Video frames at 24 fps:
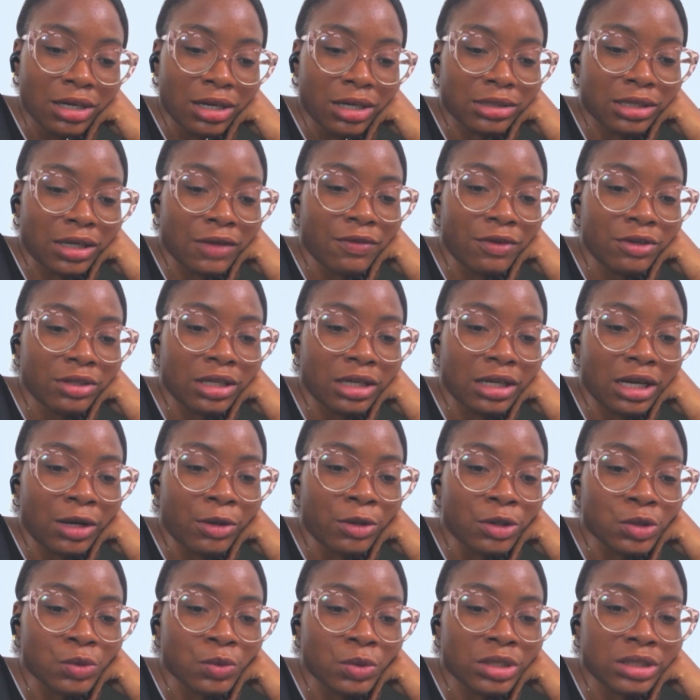So I felt like I
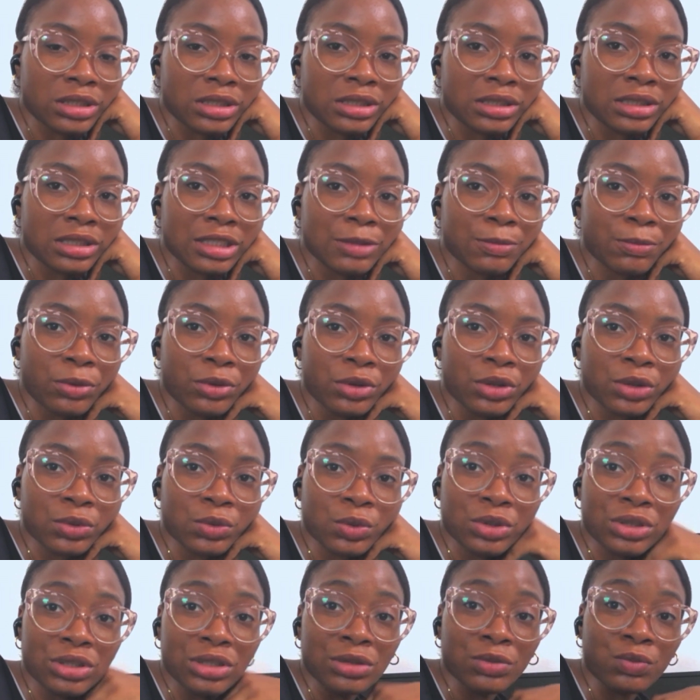was wasting. This product
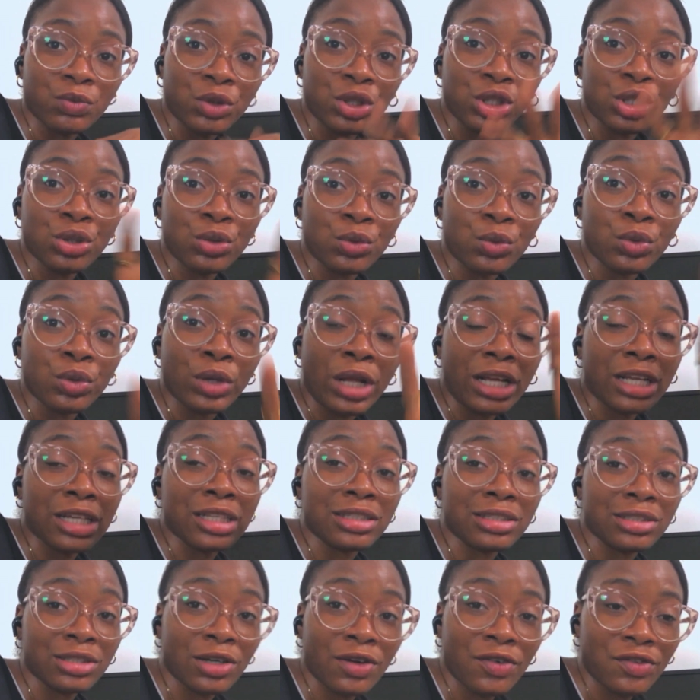was really good. Like it
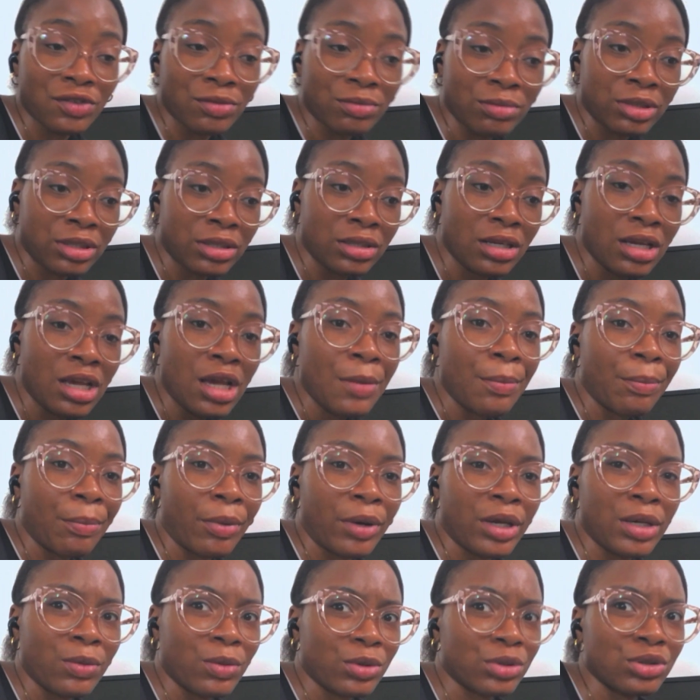served me,
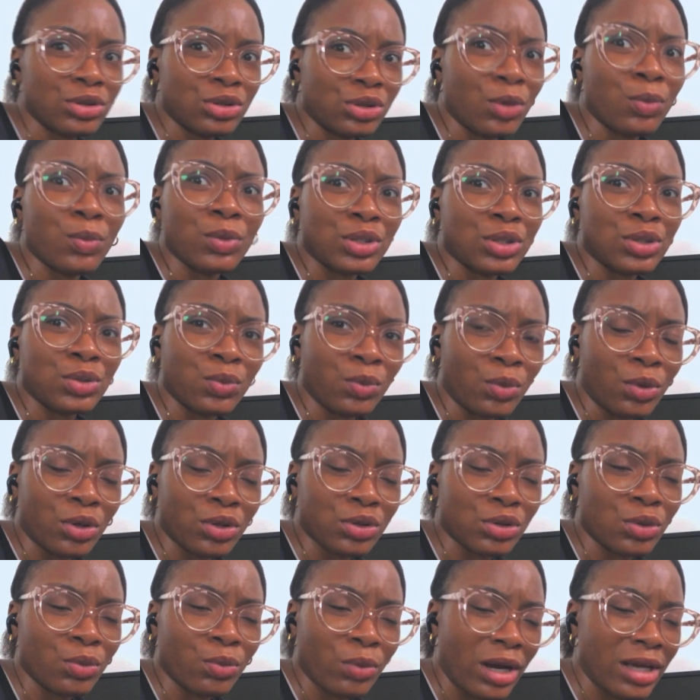but it wasn't done with its work.
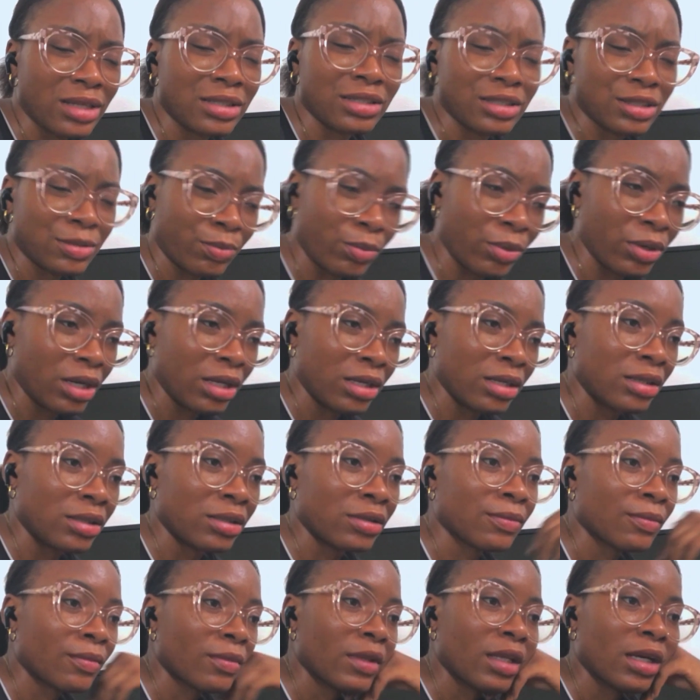So why is it
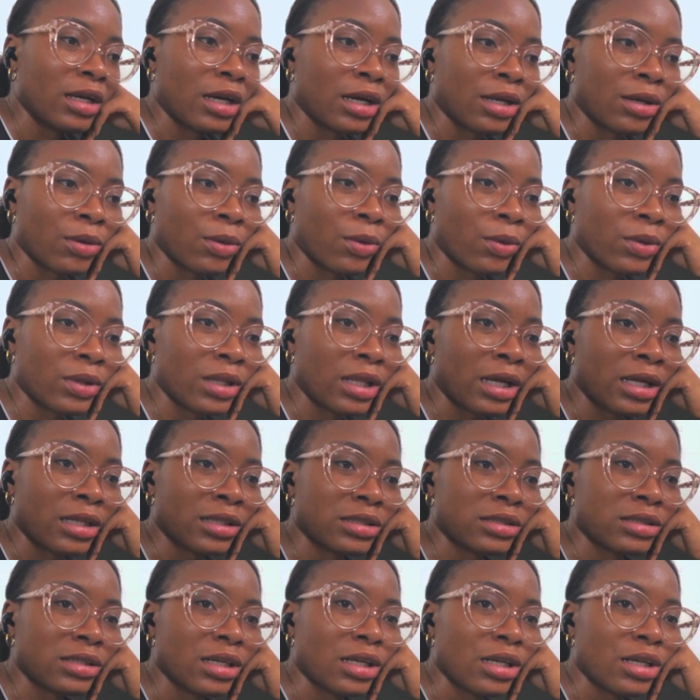spoiling and all that?
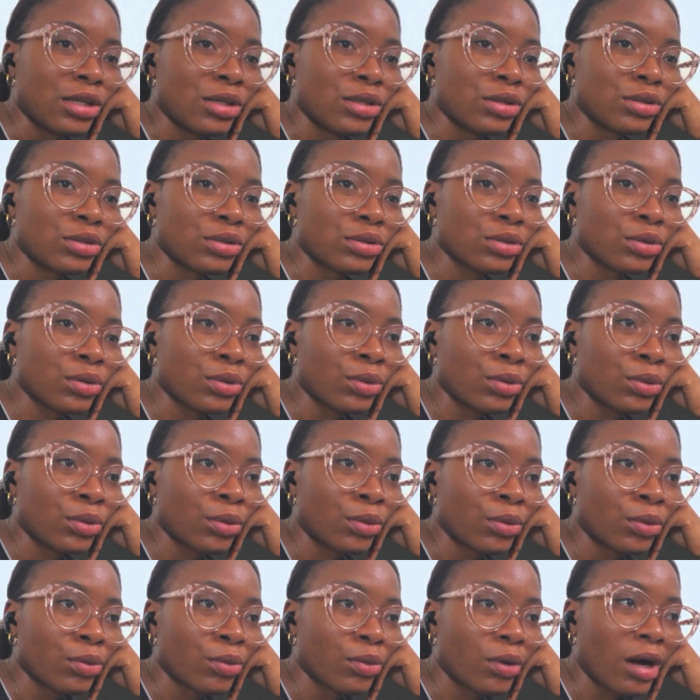
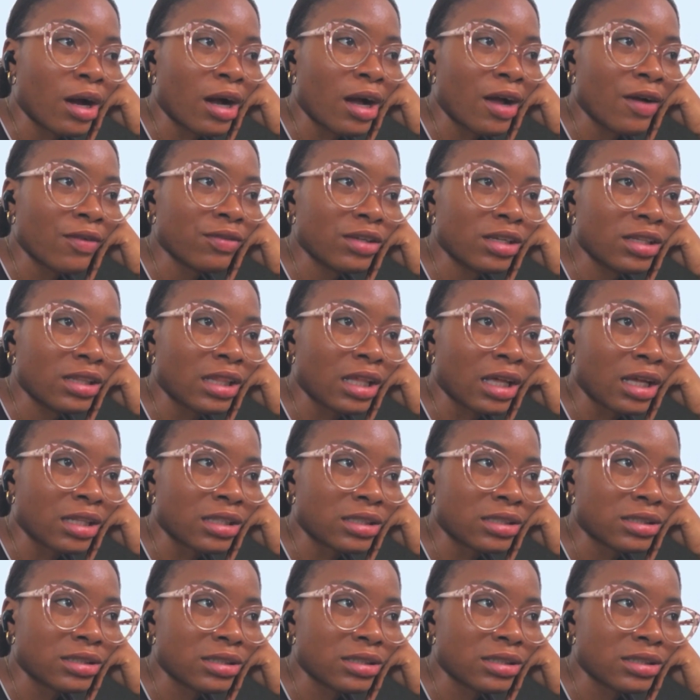So after that,